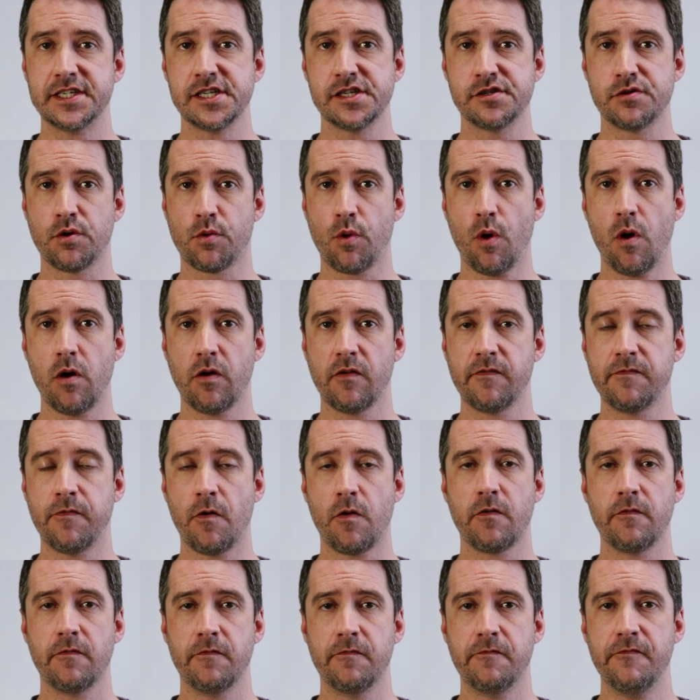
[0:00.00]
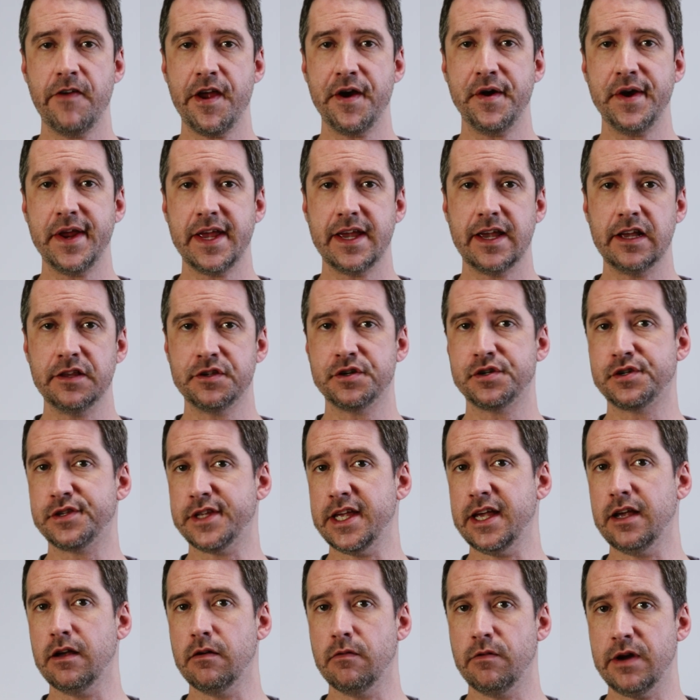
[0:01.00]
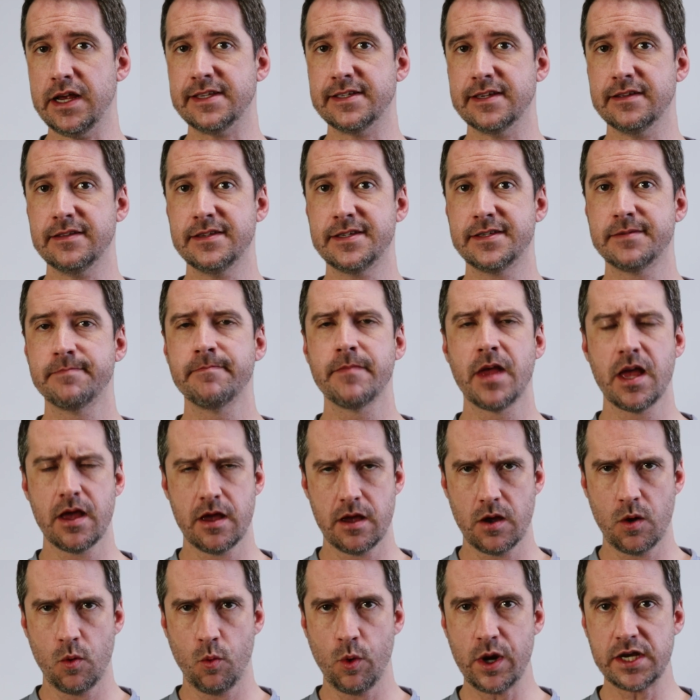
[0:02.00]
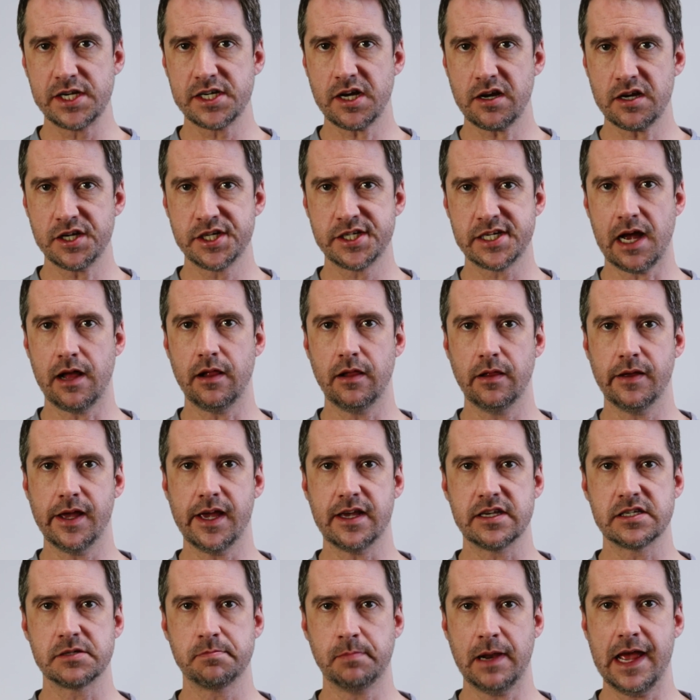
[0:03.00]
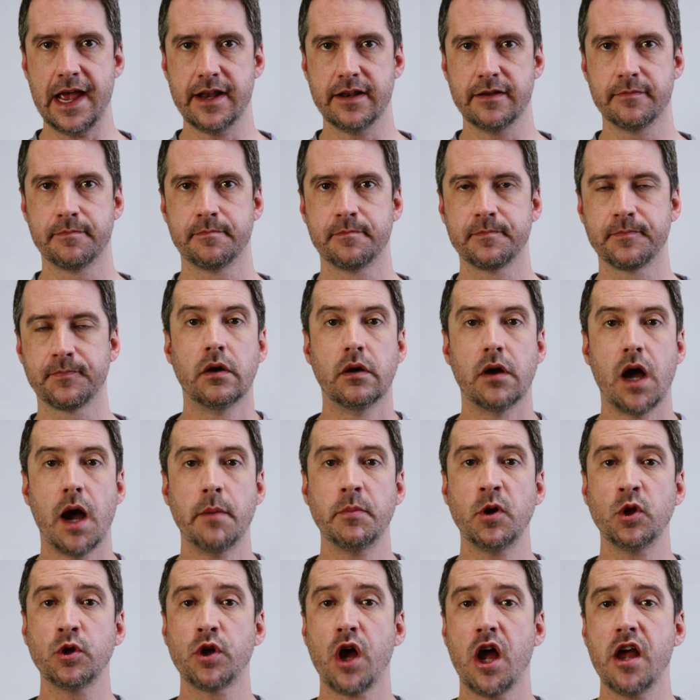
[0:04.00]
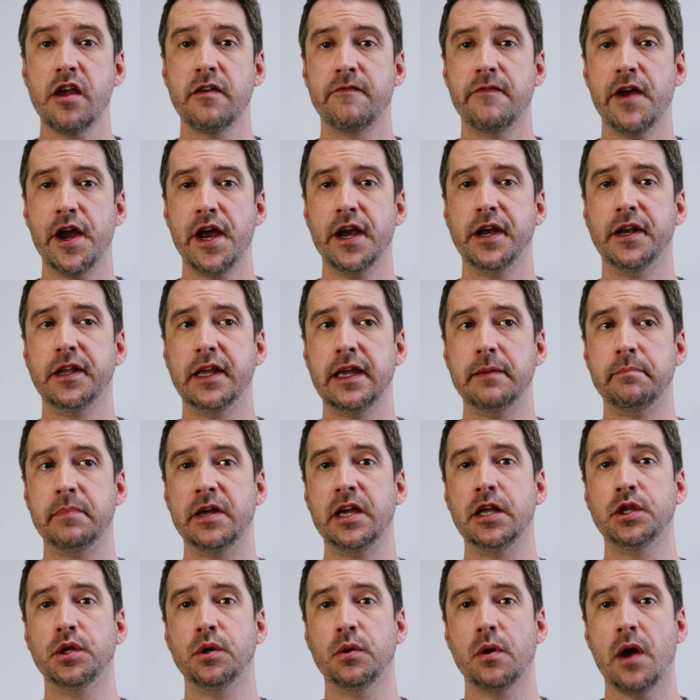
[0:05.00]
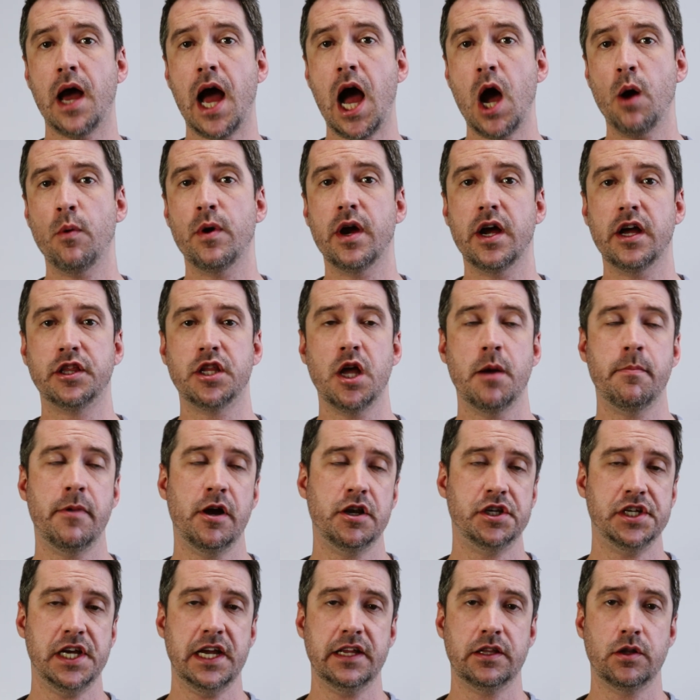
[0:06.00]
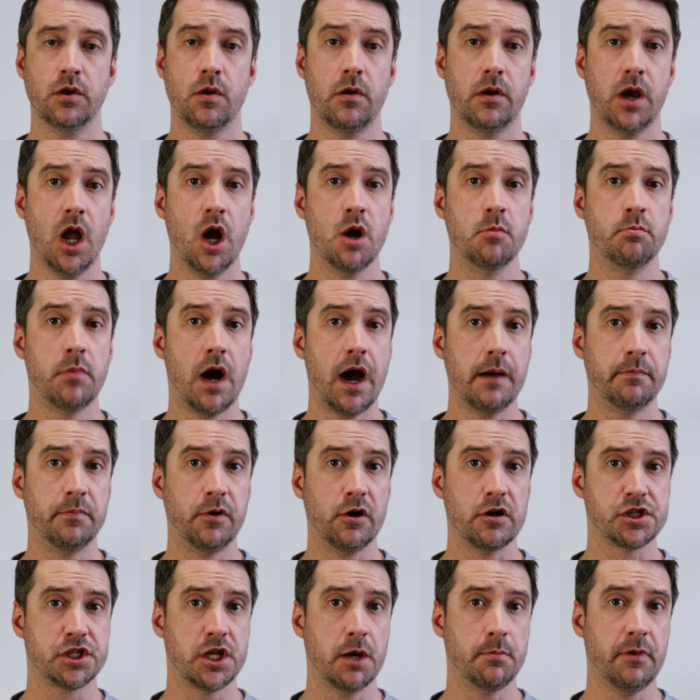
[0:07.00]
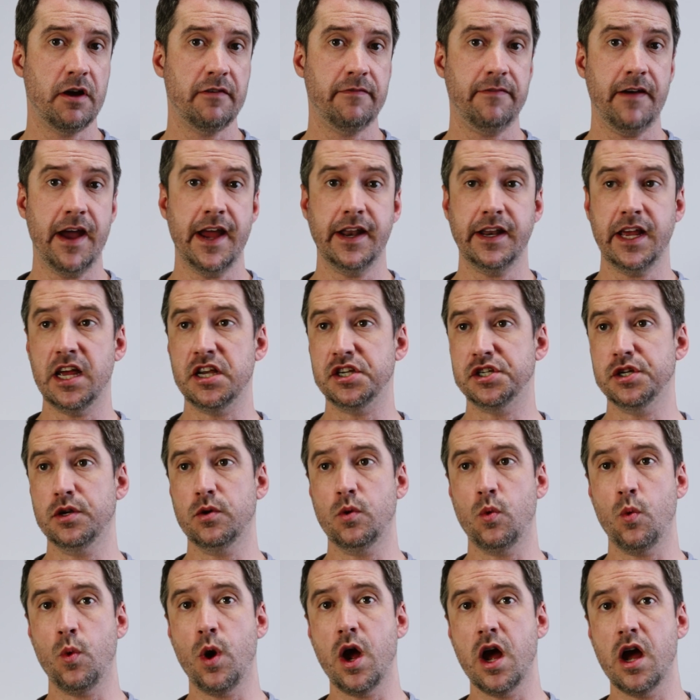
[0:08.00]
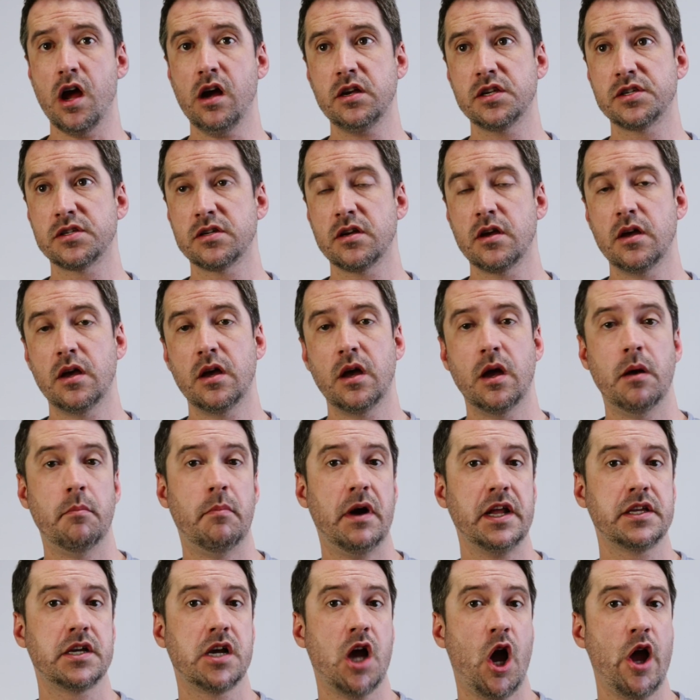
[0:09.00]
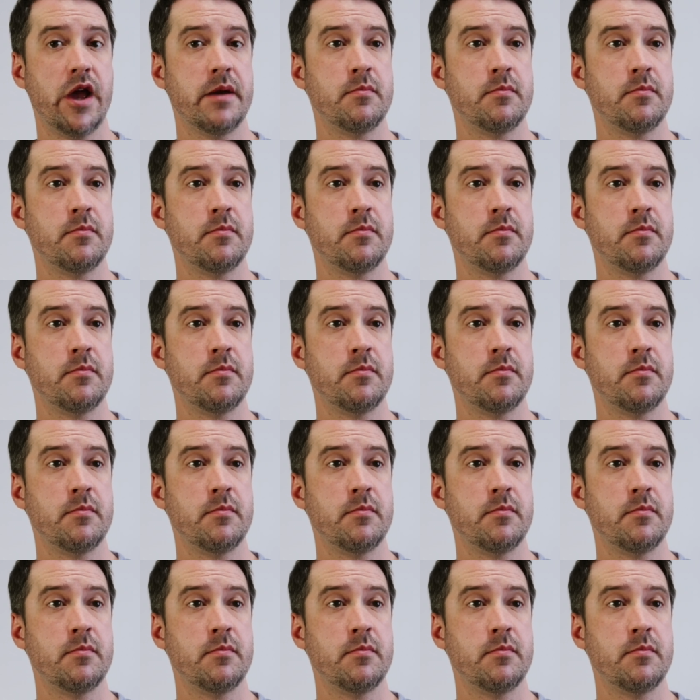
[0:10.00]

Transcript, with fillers: this is wrong for very interesting reasons, which I shall explain. I'm not going very deep into how a turbojet or low bypass turbofan engine works, but